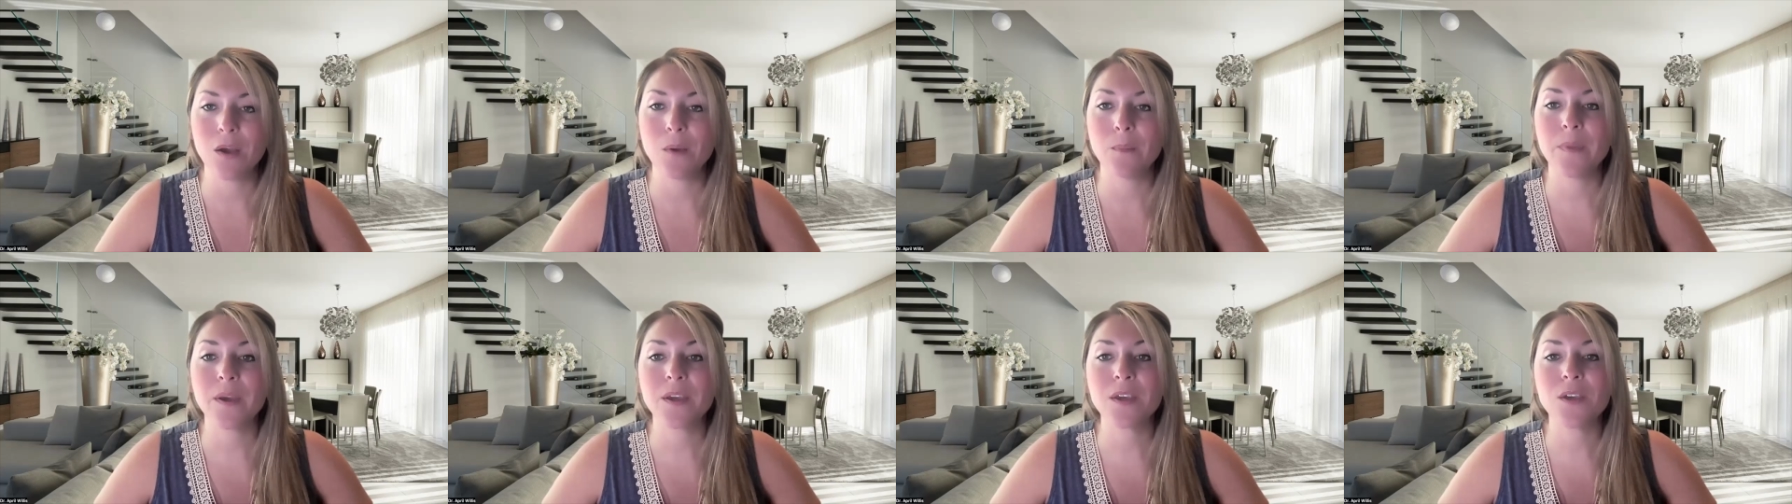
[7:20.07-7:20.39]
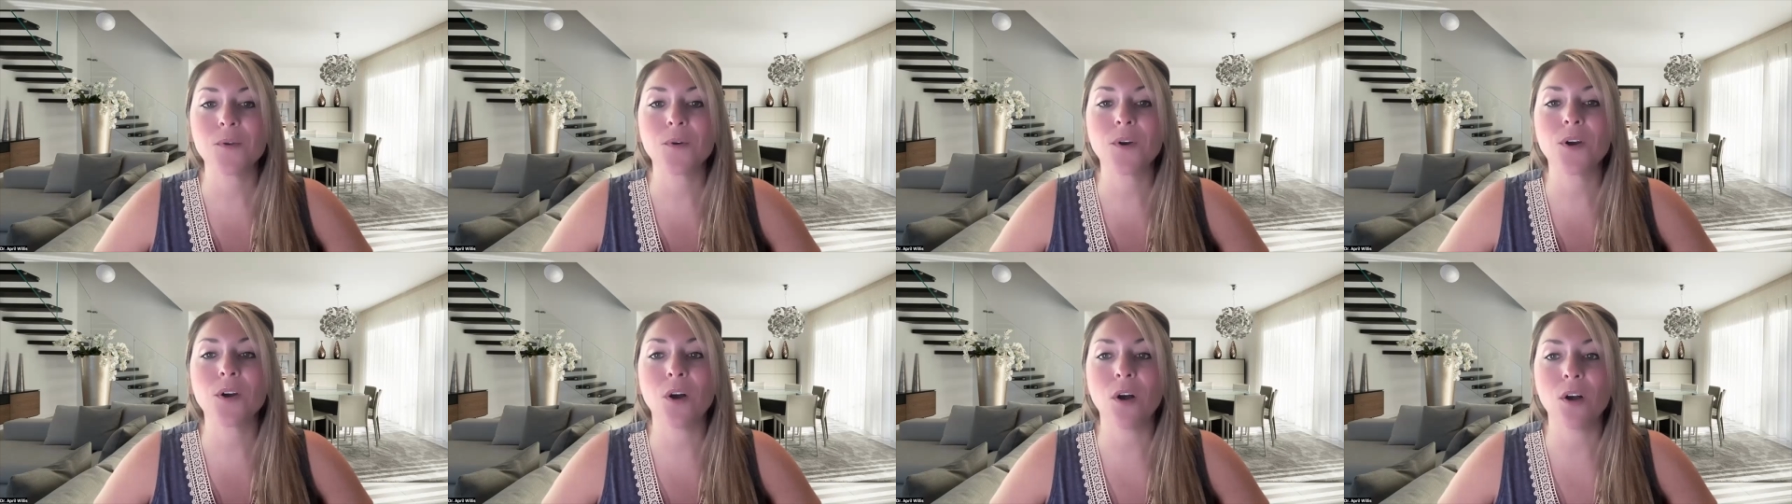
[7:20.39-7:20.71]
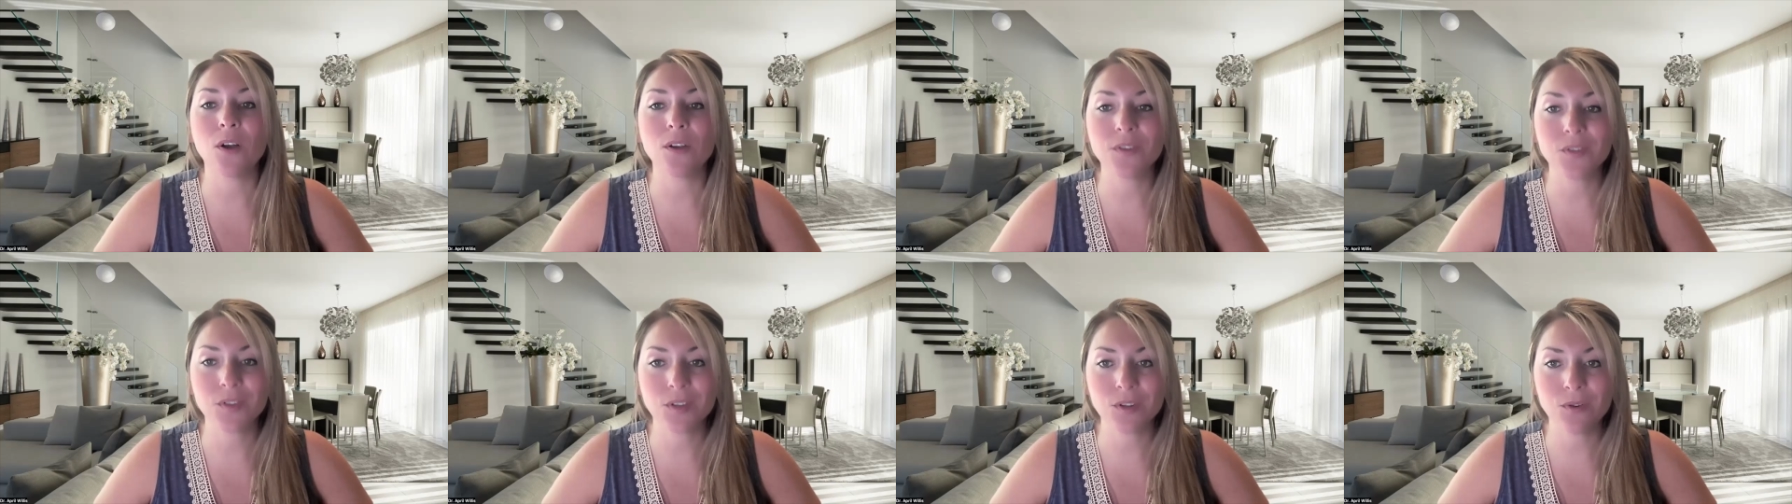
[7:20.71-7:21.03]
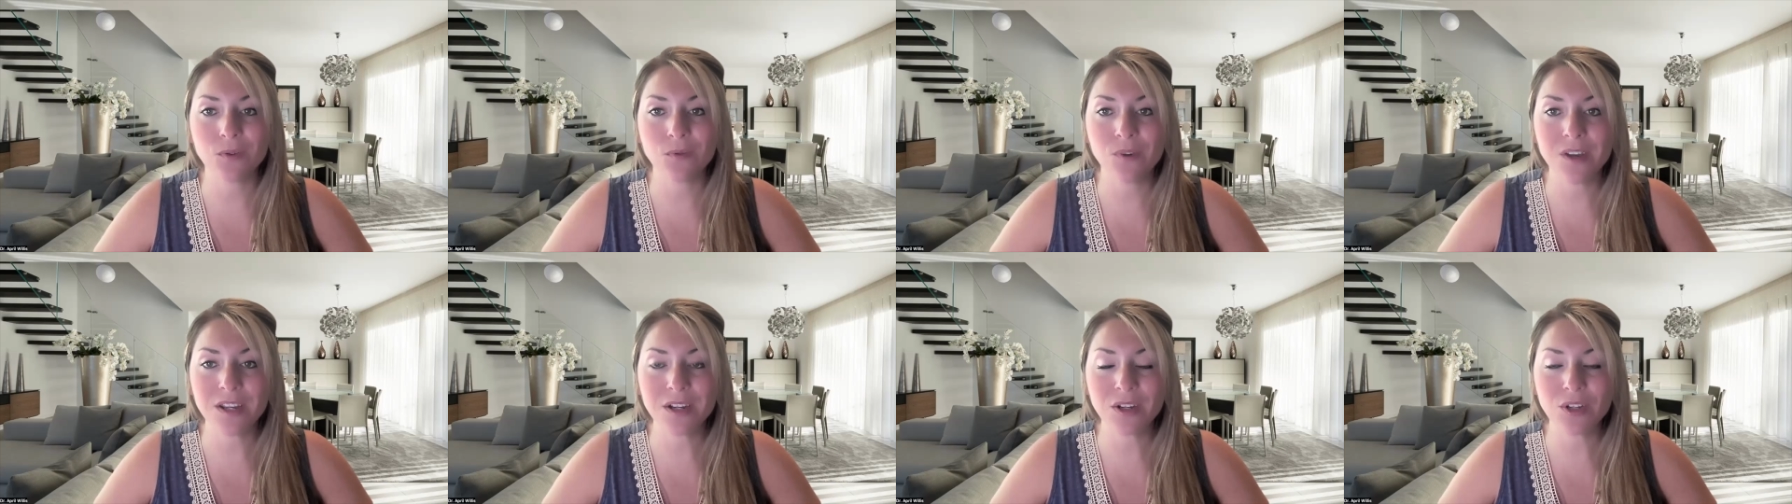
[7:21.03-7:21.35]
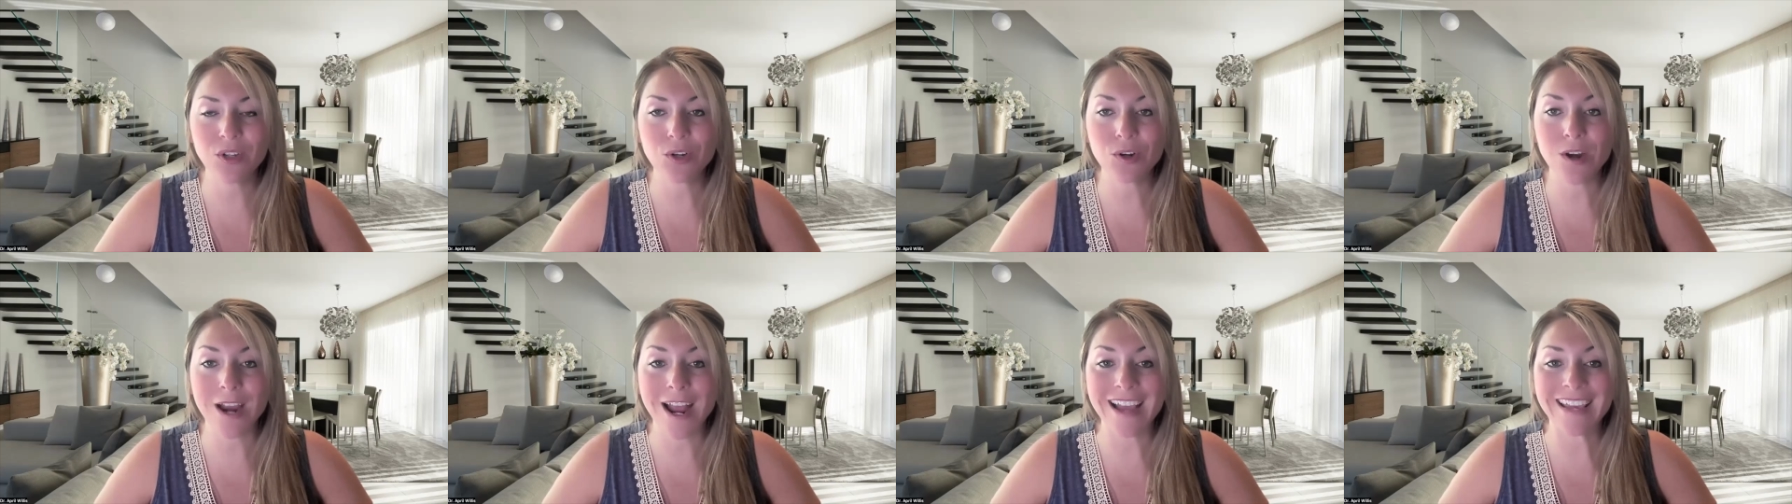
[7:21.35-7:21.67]
but you are also going to
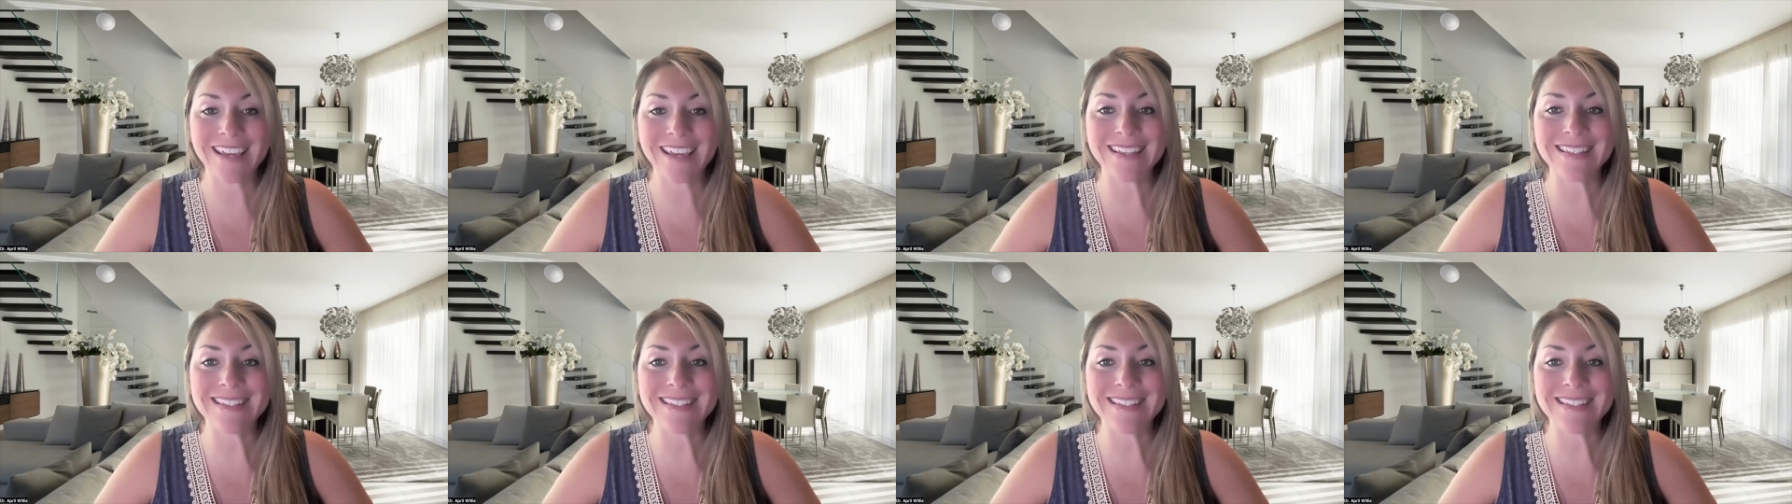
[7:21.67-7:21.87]
track